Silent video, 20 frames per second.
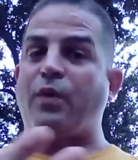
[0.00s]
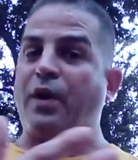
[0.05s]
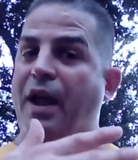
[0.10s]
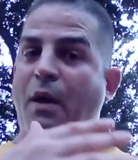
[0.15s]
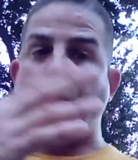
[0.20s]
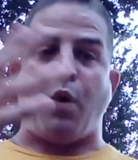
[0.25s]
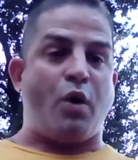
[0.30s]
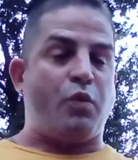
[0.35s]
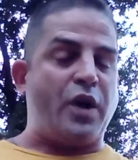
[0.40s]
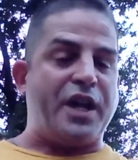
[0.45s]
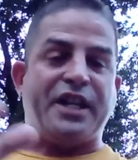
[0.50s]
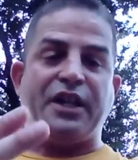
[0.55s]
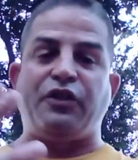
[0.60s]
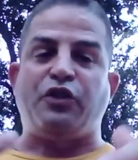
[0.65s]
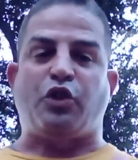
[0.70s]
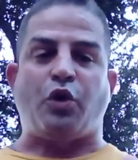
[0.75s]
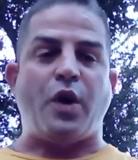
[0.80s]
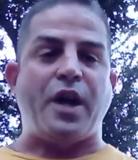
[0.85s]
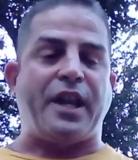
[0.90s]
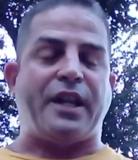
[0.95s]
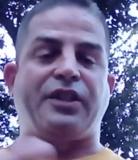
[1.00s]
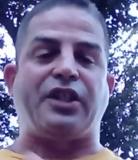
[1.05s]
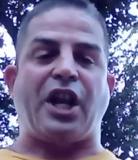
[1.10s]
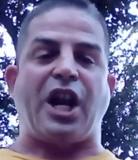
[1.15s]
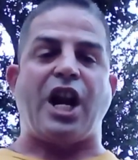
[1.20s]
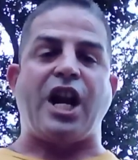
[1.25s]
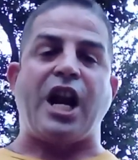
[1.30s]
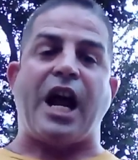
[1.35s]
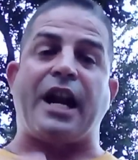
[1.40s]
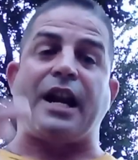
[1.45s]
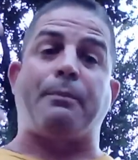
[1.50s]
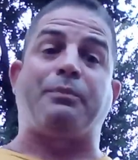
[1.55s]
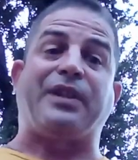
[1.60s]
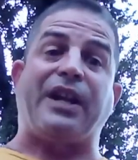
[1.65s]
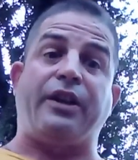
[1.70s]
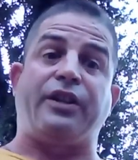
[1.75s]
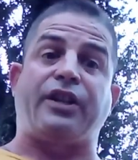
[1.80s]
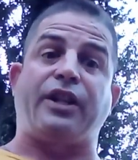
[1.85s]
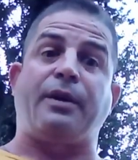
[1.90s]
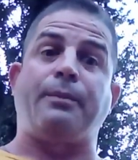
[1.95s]
what went into it, and da-da-da, and I'm
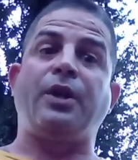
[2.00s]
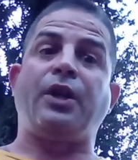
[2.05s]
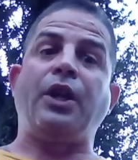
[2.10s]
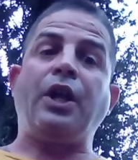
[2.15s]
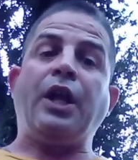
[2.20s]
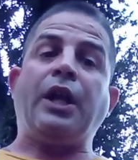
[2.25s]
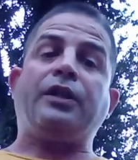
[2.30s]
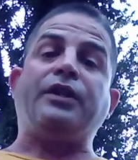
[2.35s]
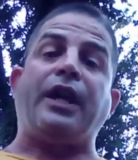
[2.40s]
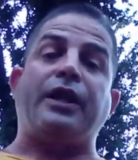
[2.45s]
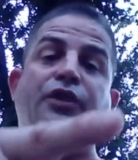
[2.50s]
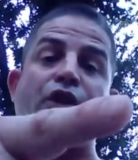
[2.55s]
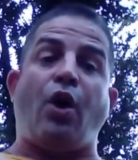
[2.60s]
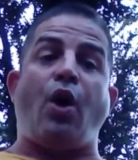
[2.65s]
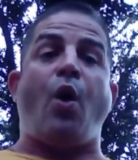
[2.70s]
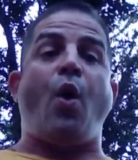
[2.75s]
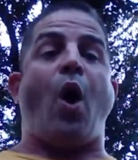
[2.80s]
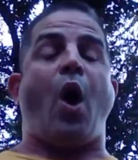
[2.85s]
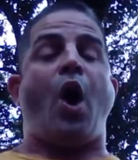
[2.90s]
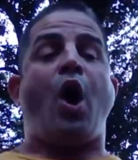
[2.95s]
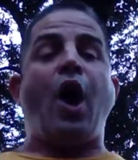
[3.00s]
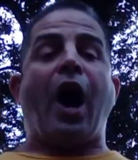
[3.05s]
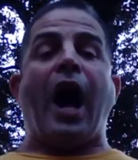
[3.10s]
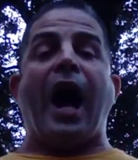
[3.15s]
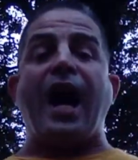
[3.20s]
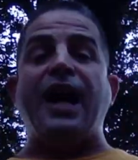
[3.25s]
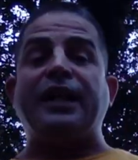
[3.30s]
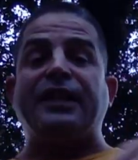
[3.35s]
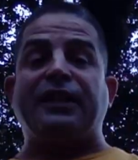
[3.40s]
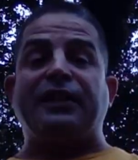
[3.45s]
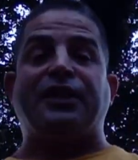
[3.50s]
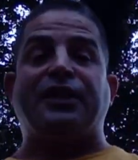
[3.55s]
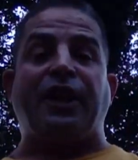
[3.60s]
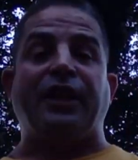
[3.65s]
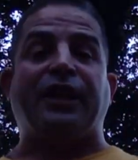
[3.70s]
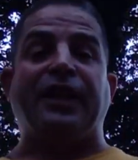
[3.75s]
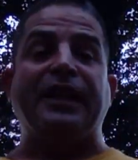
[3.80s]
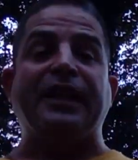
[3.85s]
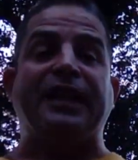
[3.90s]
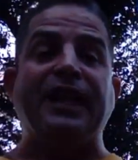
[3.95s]
telling him that, yo, they're
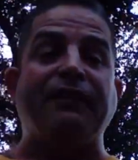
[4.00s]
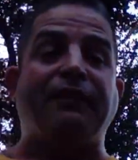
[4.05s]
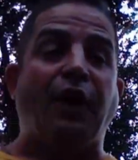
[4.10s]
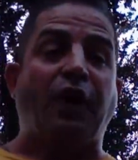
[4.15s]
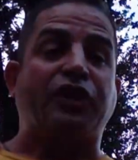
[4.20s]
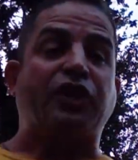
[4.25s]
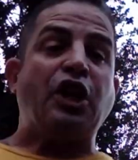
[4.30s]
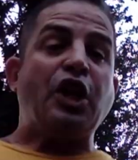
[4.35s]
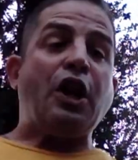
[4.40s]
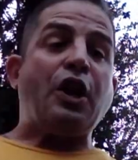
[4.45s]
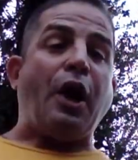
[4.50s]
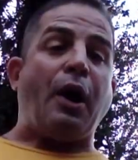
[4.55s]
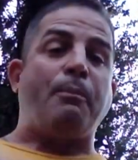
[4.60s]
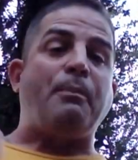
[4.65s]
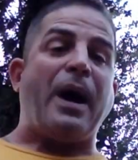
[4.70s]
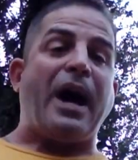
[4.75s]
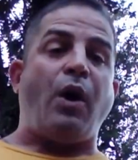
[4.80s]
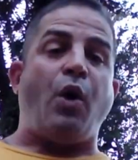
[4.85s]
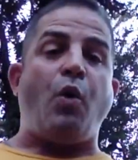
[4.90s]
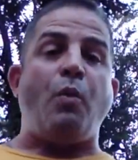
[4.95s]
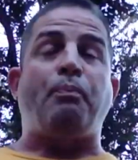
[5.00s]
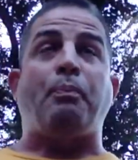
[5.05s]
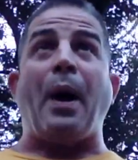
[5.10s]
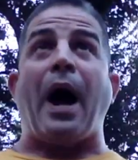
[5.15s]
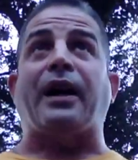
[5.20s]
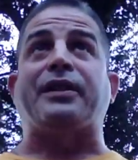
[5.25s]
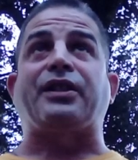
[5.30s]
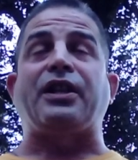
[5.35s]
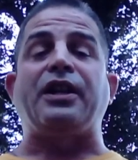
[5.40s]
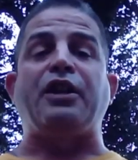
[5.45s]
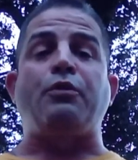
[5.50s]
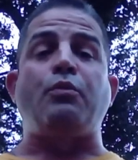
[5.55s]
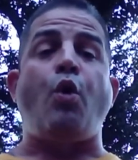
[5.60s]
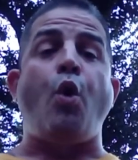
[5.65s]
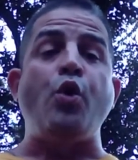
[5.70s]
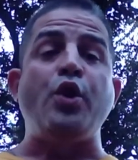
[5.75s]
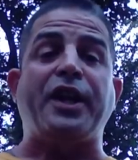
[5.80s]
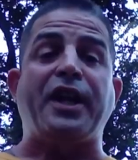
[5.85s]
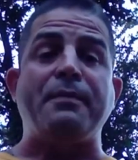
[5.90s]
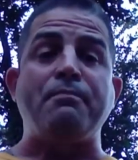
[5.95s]
going to give us my own boxing,
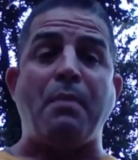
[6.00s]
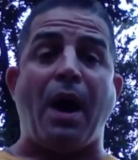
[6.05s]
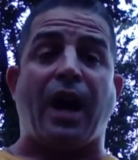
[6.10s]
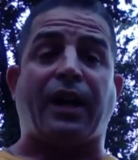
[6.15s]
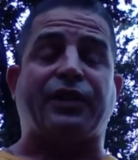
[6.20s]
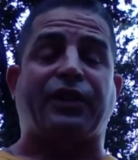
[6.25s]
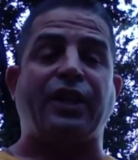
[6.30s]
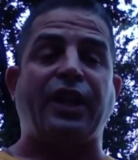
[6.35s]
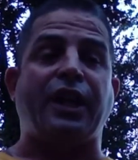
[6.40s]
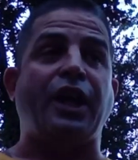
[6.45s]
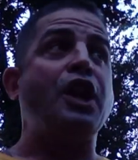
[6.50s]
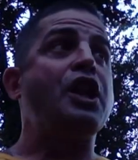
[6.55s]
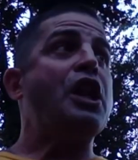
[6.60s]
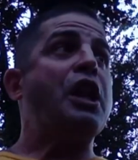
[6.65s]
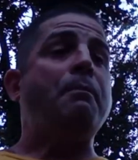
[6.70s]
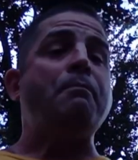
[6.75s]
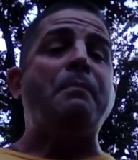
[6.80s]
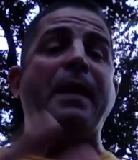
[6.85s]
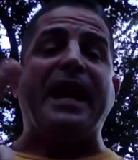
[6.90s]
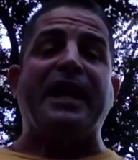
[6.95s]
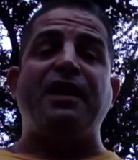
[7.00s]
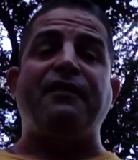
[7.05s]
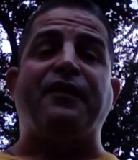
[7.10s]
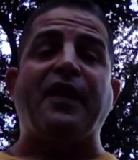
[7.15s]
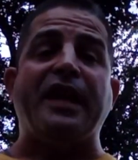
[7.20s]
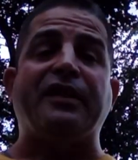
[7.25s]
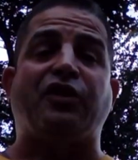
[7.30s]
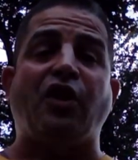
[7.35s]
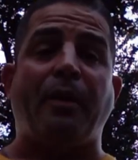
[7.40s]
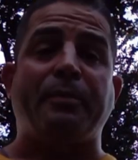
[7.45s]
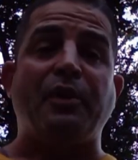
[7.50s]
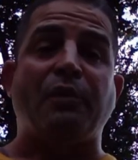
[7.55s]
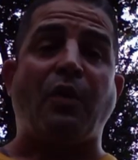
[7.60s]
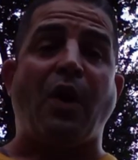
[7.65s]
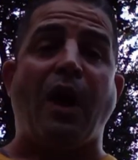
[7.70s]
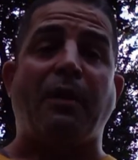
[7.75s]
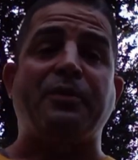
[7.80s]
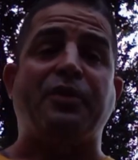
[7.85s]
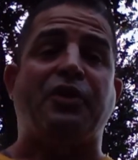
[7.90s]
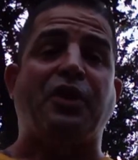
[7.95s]
hooligan boxing, main event, Tommy
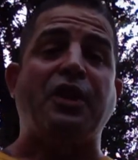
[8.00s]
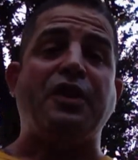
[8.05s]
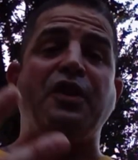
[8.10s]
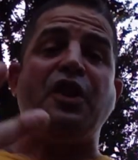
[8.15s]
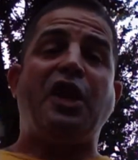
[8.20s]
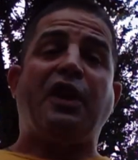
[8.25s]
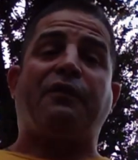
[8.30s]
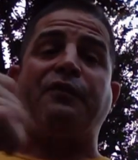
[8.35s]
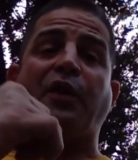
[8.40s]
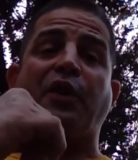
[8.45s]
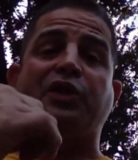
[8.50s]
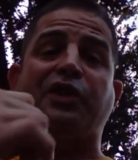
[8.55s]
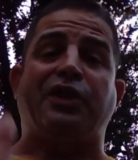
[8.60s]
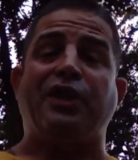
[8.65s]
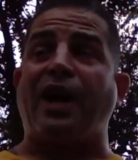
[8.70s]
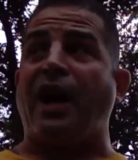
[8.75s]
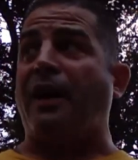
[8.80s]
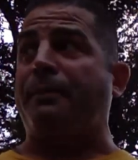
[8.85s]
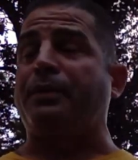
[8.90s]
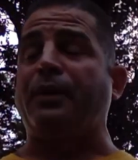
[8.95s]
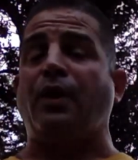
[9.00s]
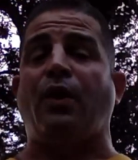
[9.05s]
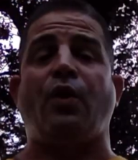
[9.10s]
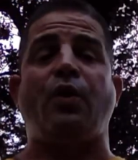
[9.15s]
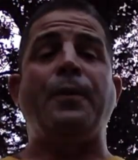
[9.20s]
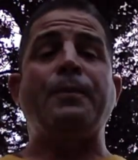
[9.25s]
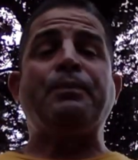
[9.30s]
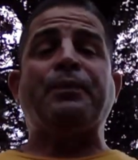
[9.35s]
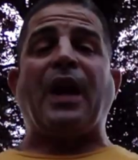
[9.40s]
Robinson, first Diablo.